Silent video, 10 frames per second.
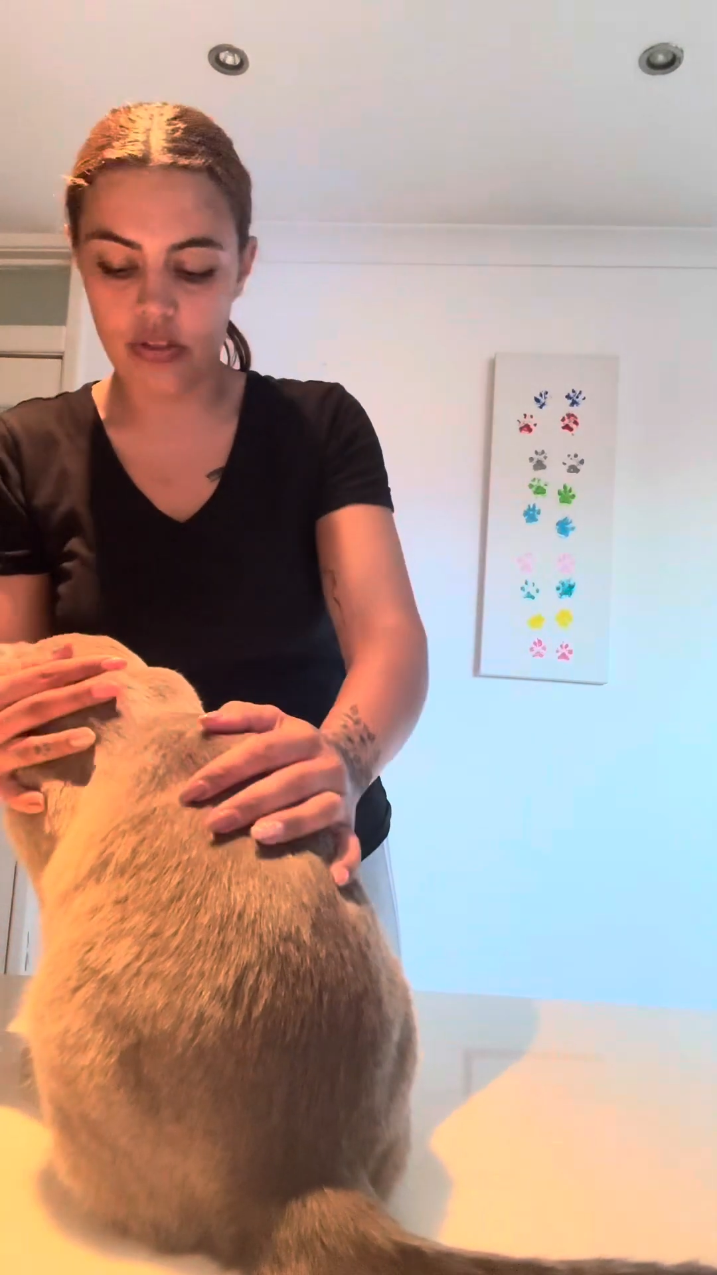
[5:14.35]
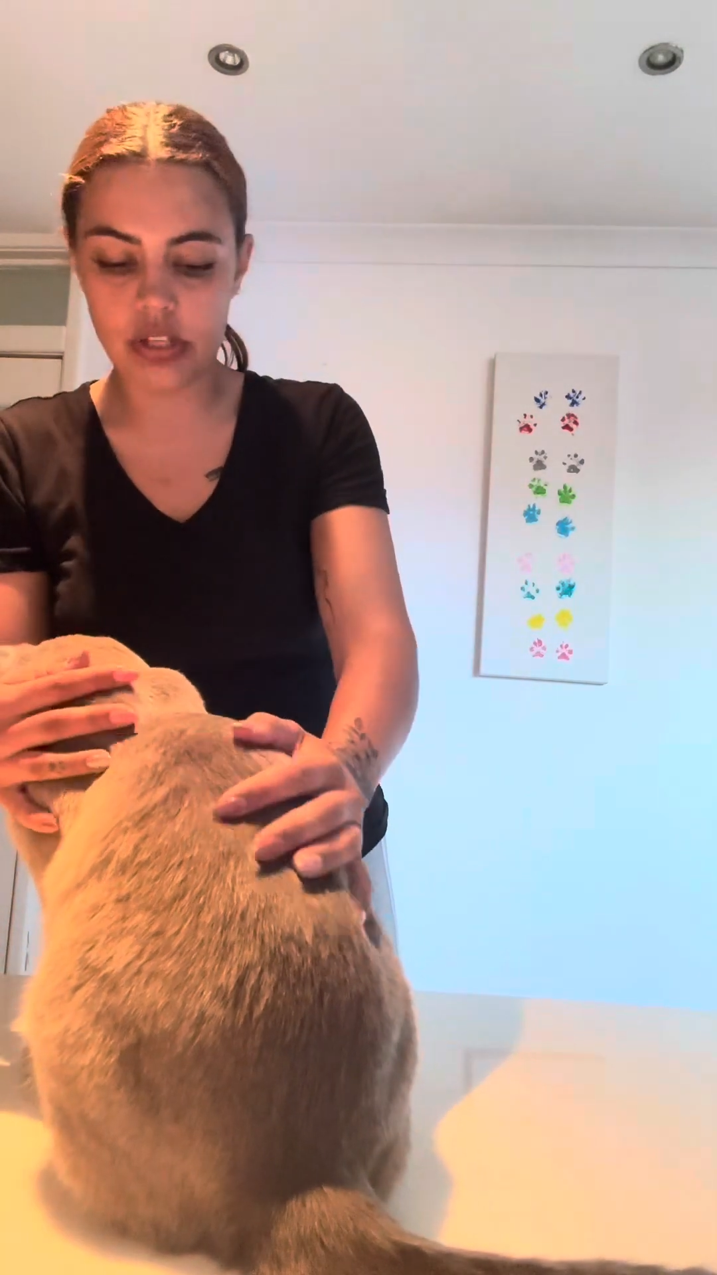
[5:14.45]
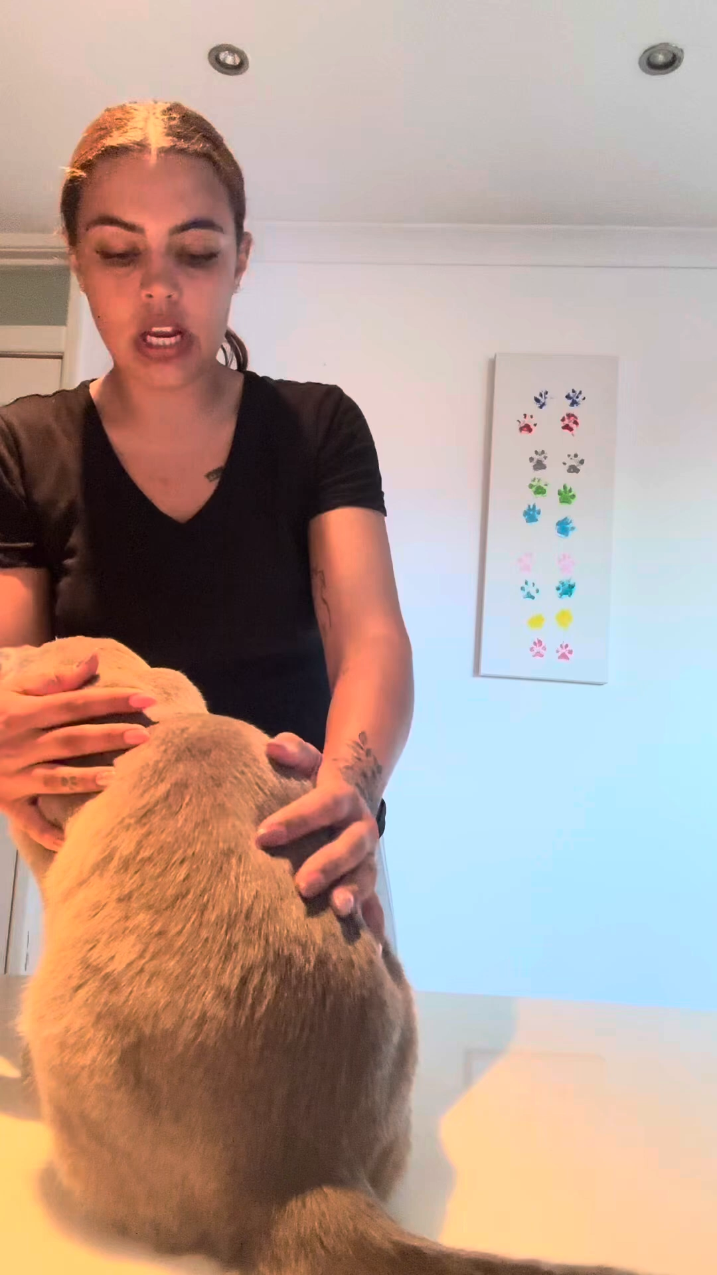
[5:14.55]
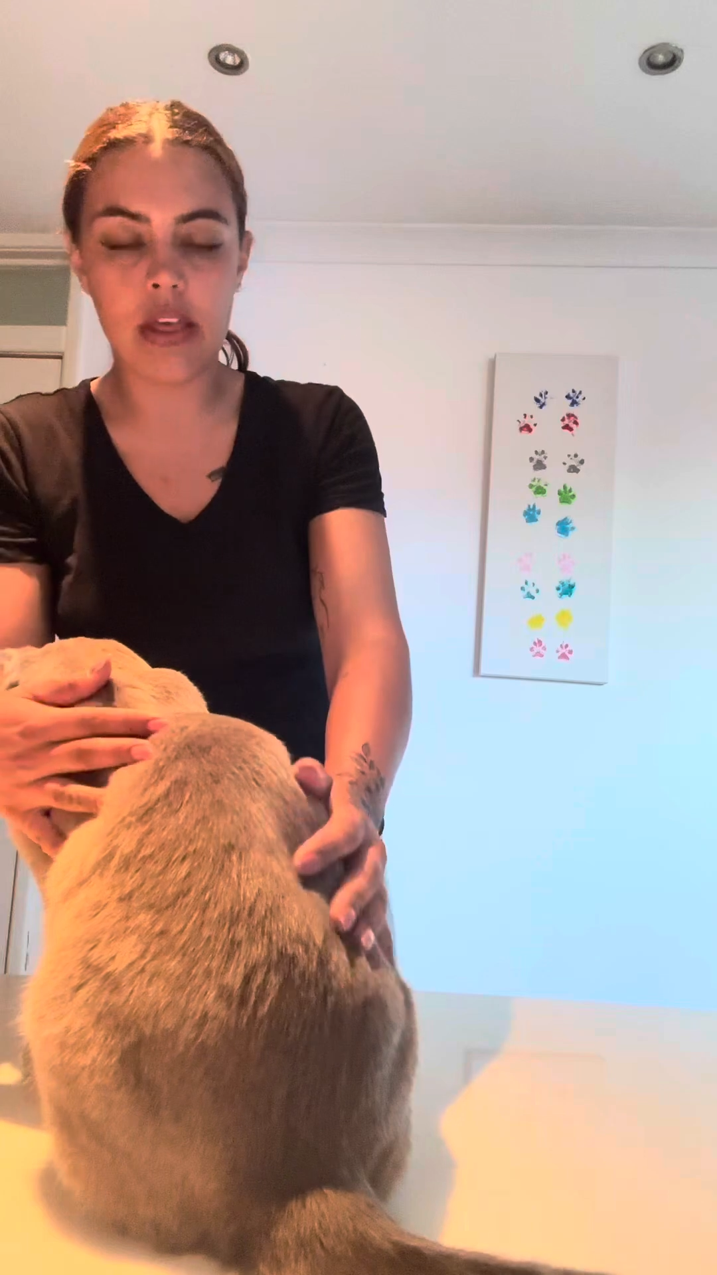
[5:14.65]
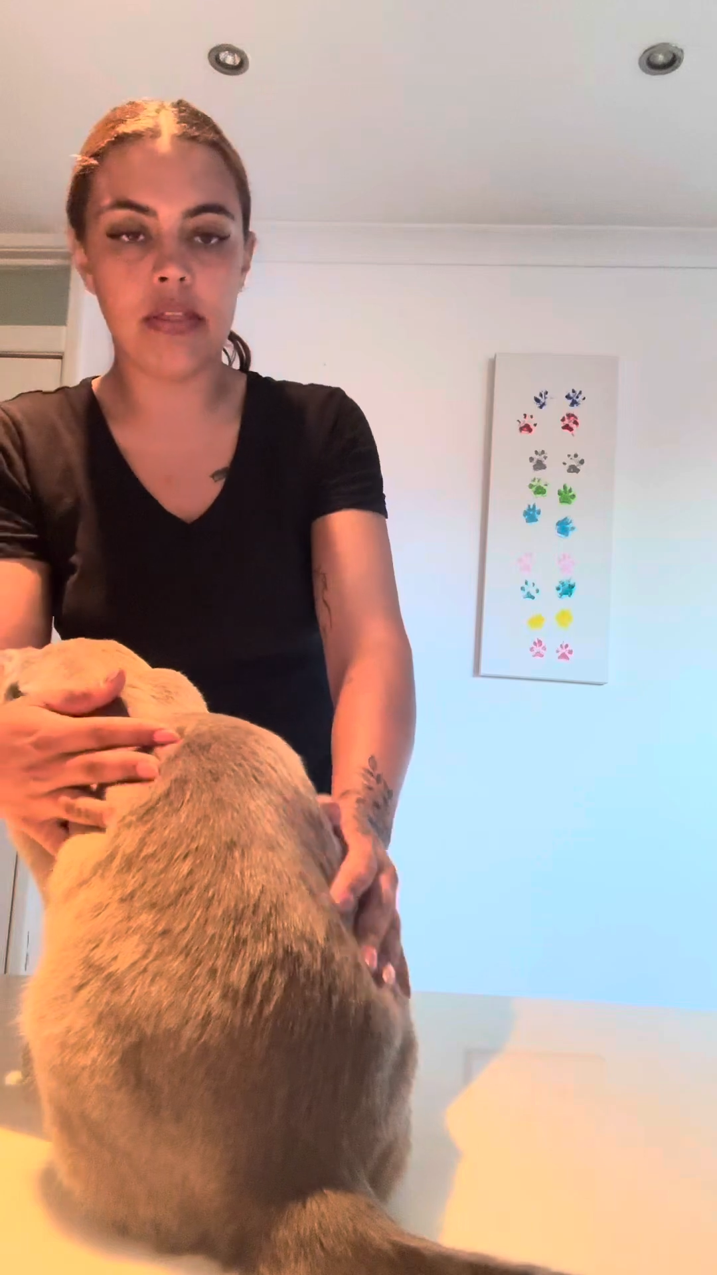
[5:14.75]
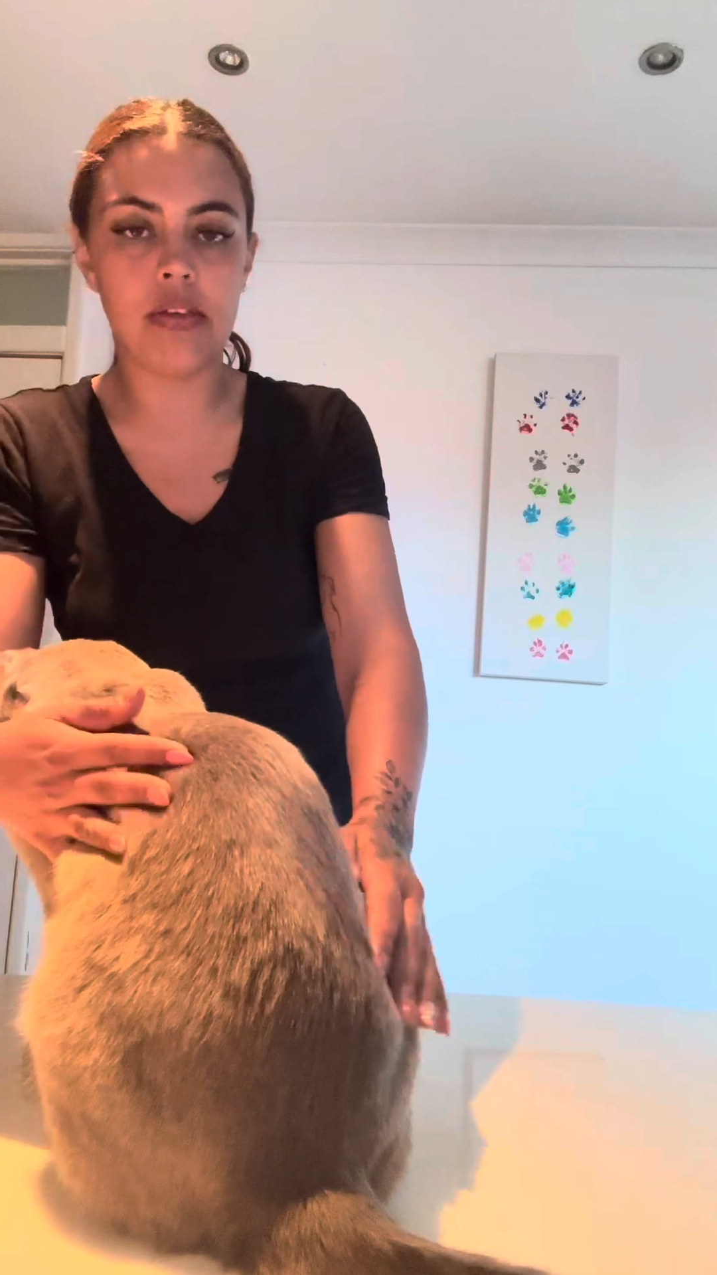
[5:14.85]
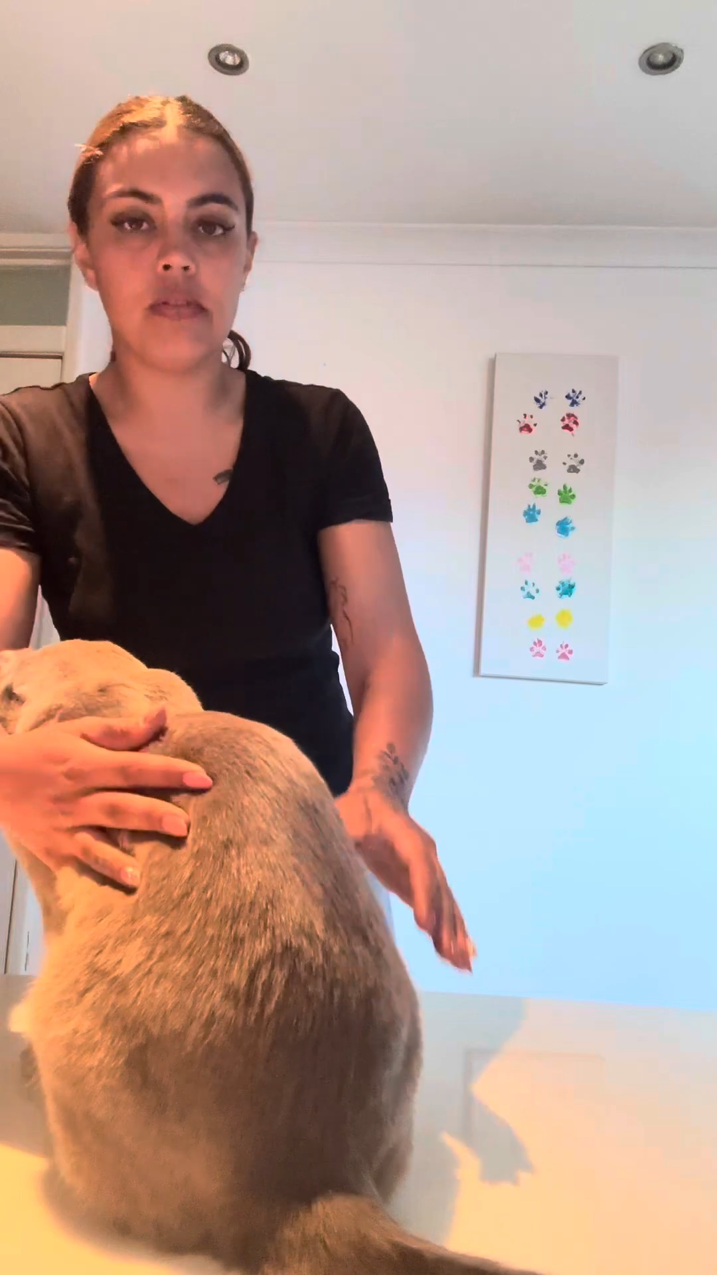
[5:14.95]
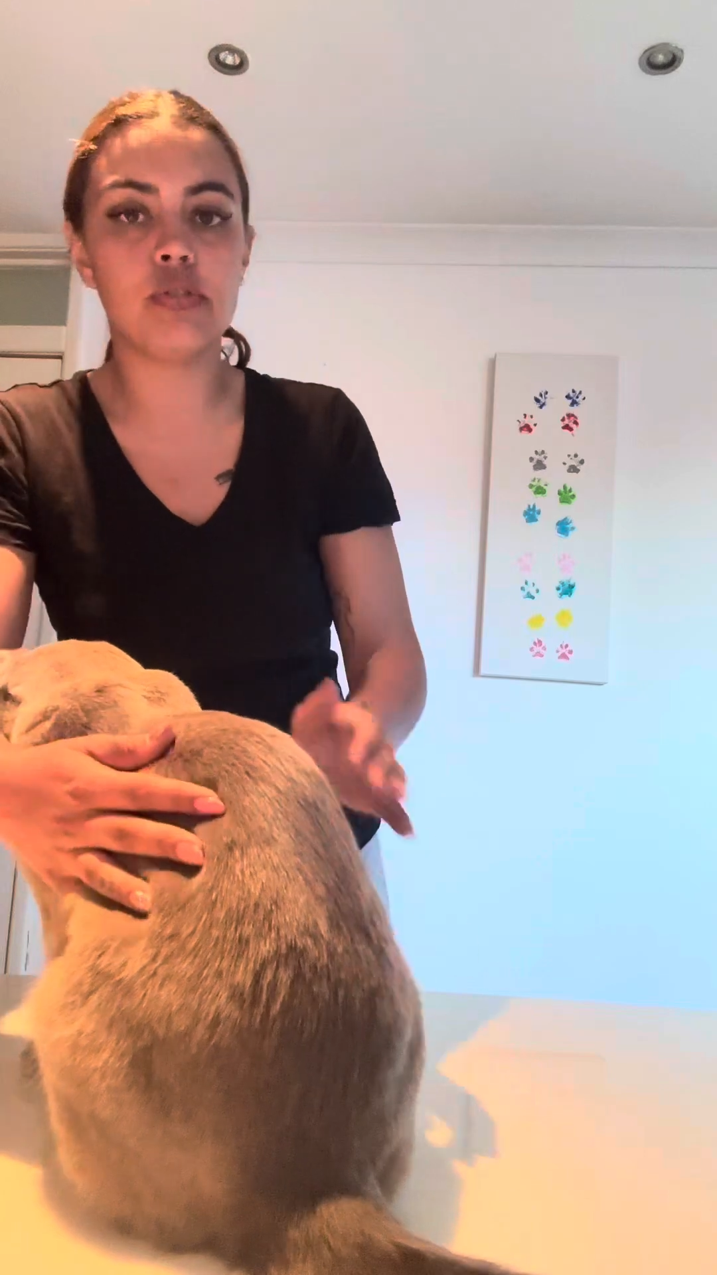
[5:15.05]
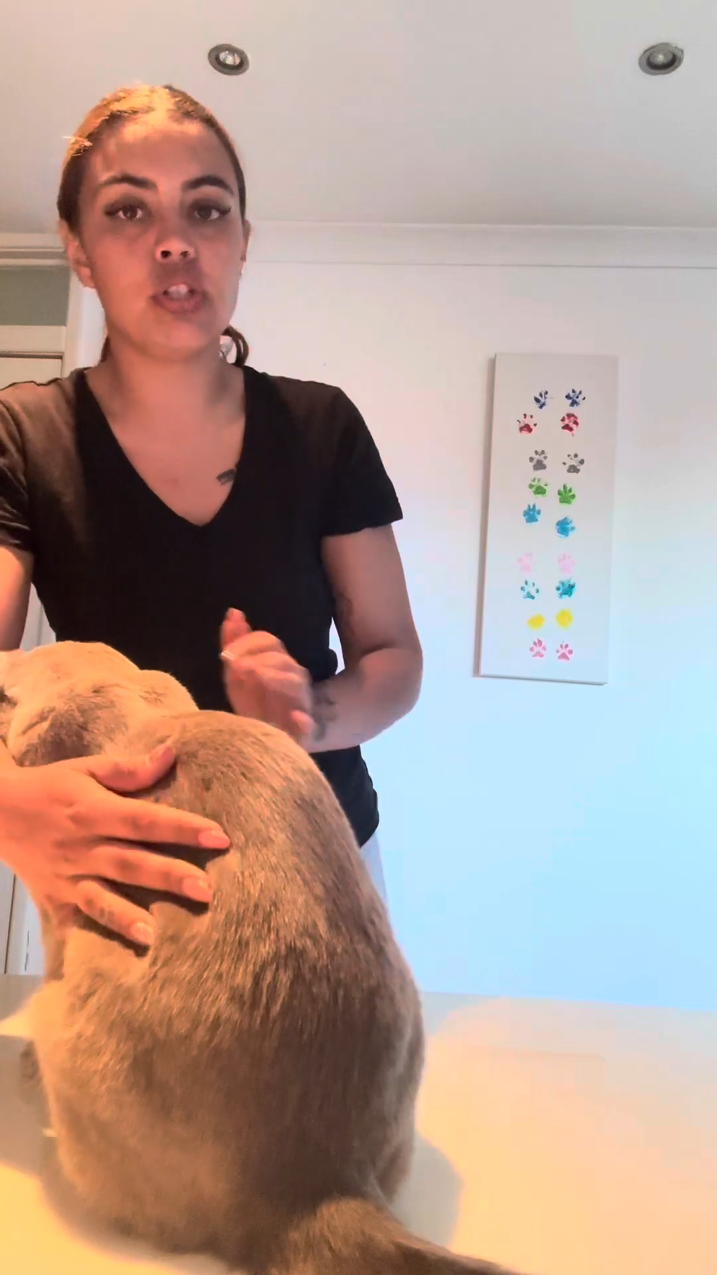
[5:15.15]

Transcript: the 10th of